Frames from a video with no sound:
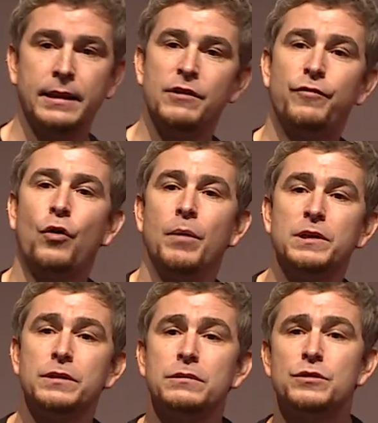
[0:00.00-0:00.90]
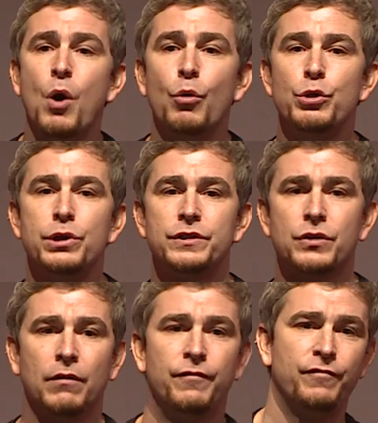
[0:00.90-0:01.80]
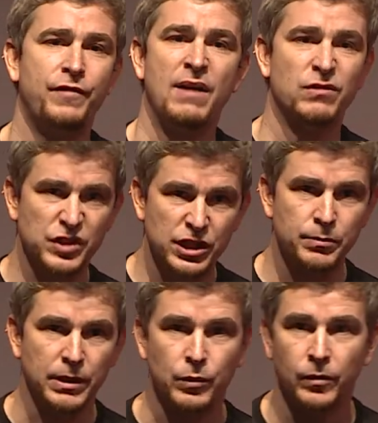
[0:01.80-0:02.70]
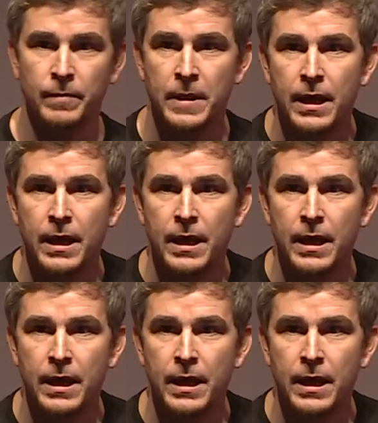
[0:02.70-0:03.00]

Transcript: and they form in small units of five or six people.